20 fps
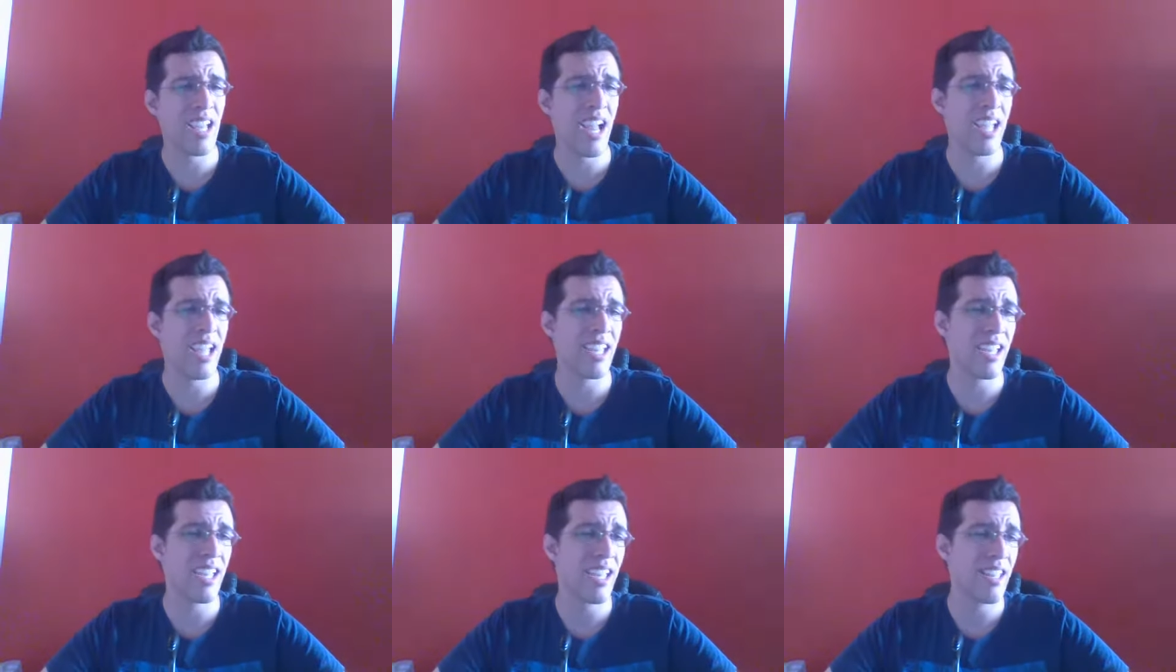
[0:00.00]

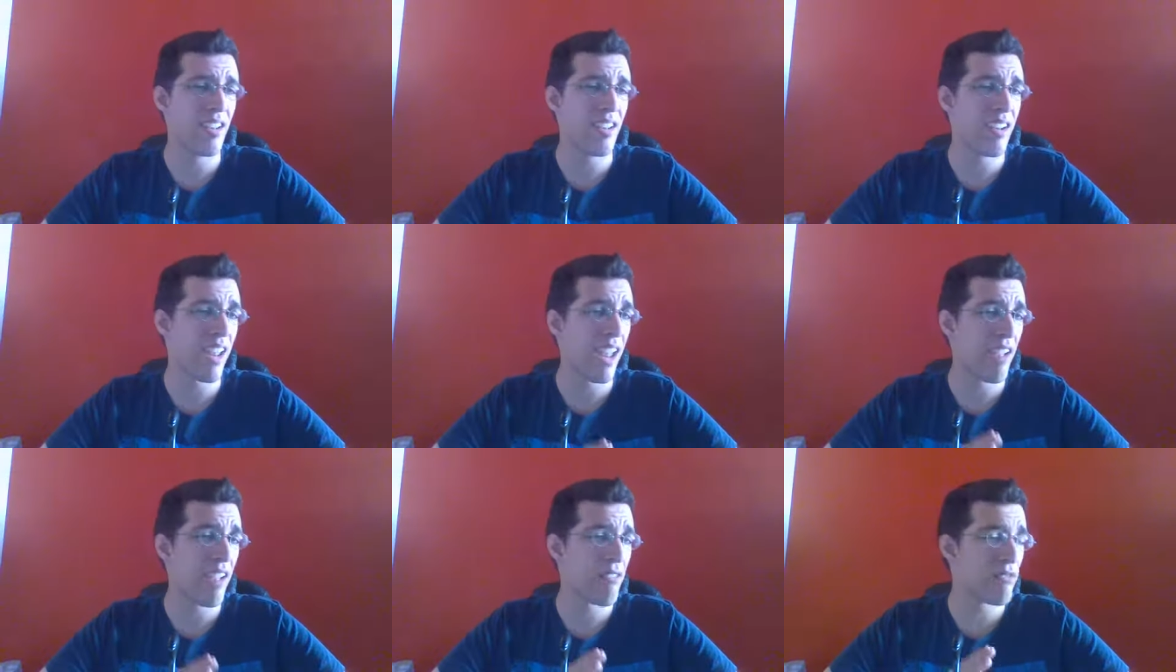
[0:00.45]
I
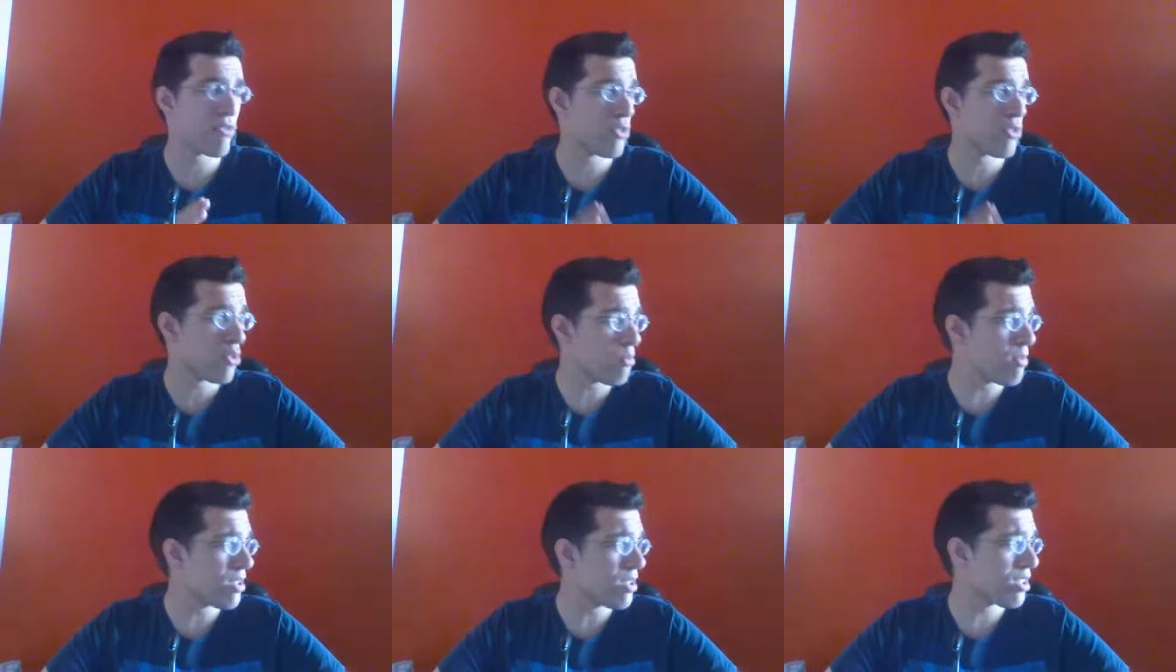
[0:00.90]
either have
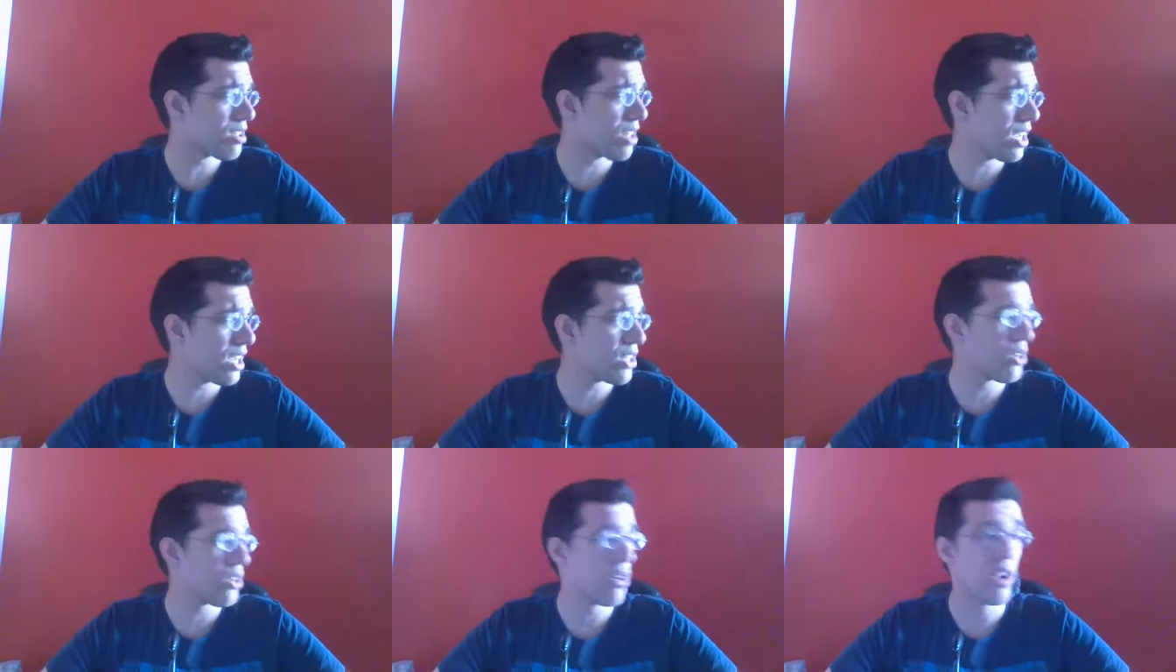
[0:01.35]
too much
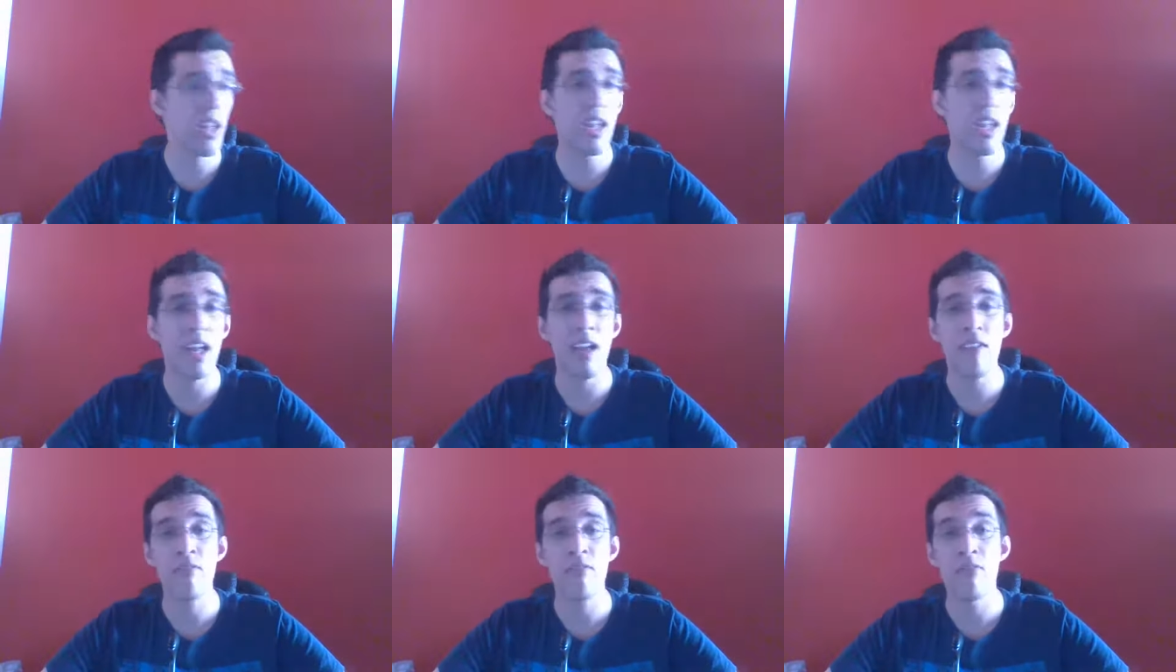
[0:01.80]
light or I
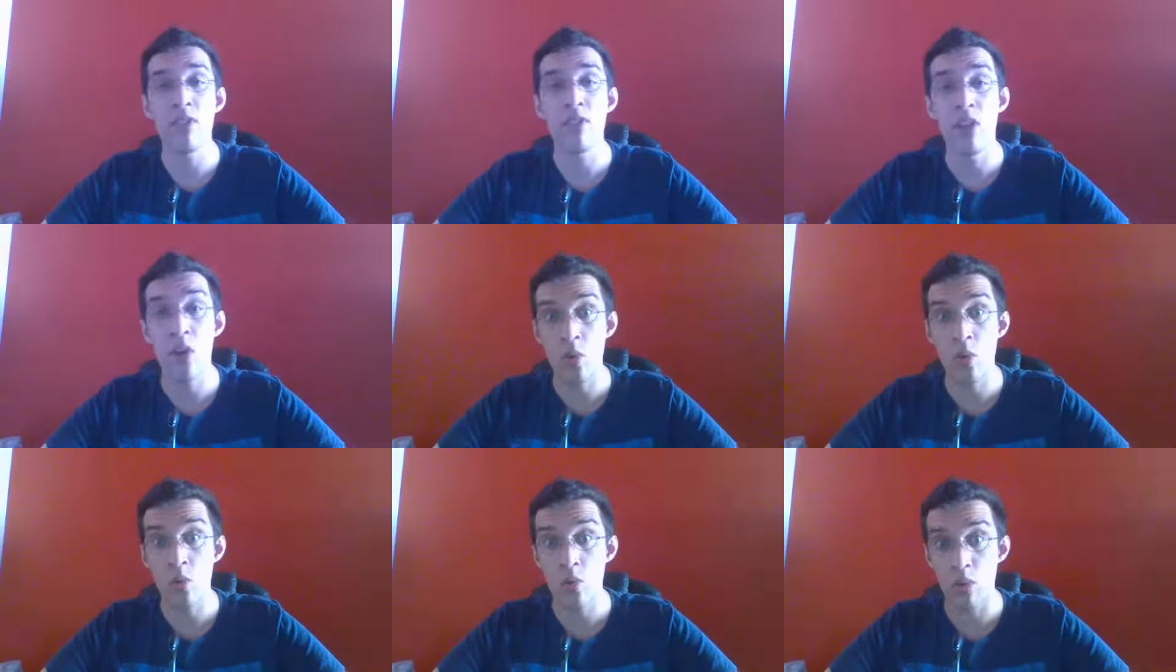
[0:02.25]
have
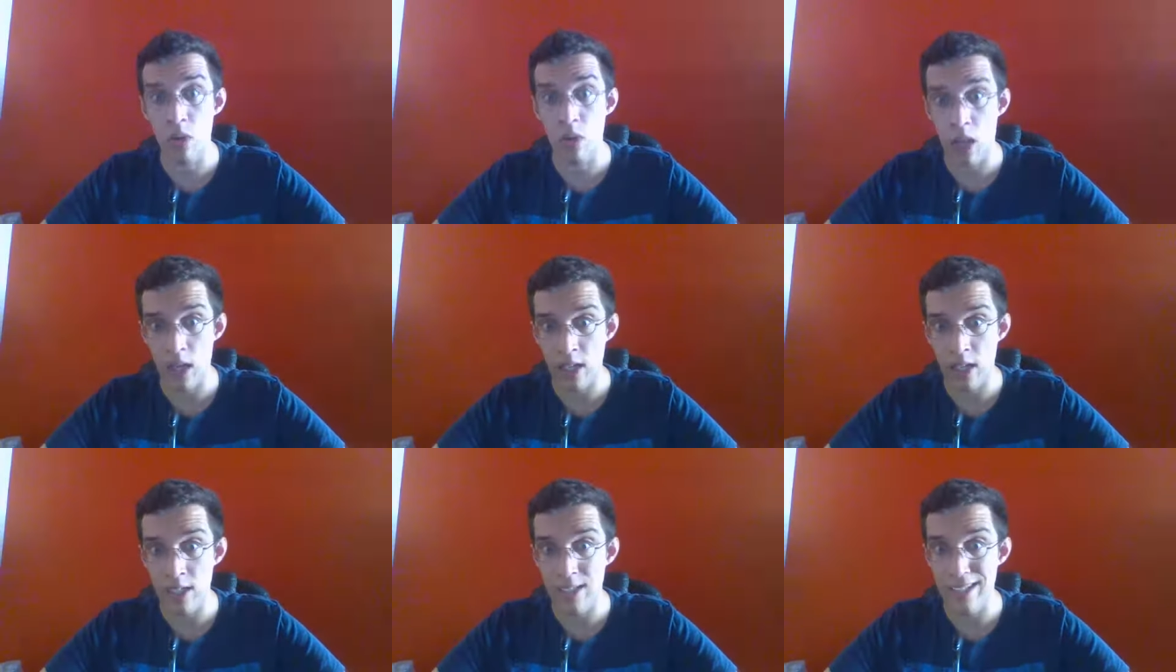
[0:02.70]
no
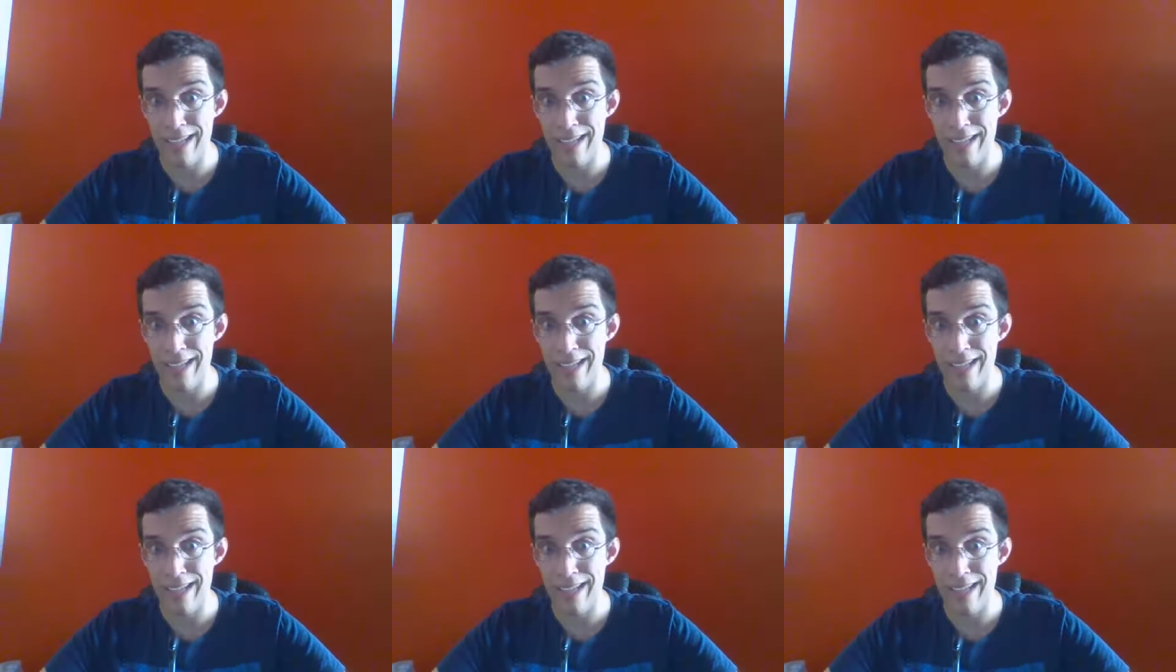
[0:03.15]
light